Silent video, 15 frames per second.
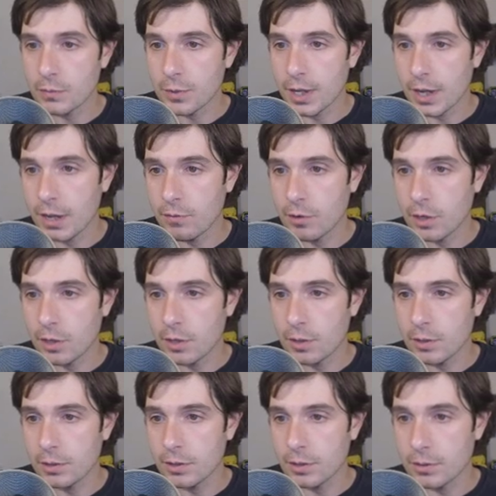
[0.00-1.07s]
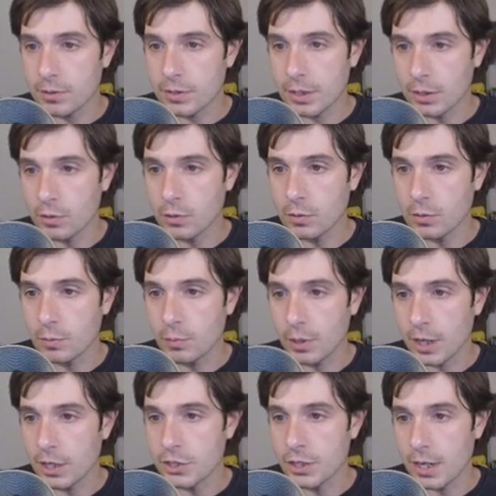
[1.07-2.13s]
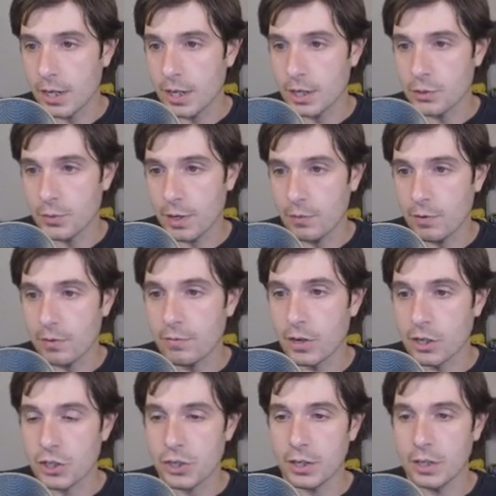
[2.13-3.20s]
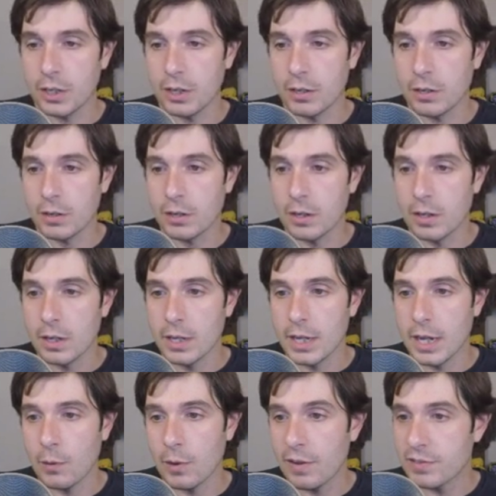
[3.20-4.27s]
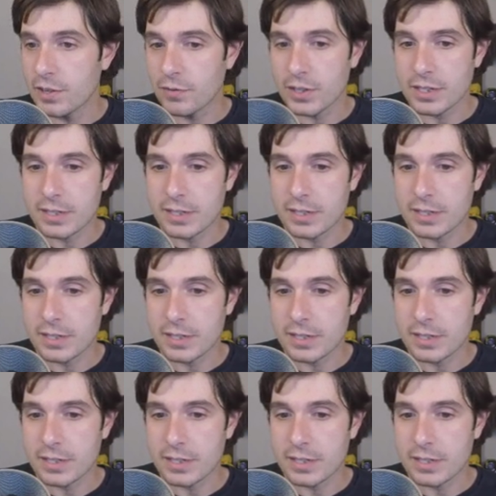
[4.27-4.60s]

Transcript: We have our you know single project. We have our function here, and we have different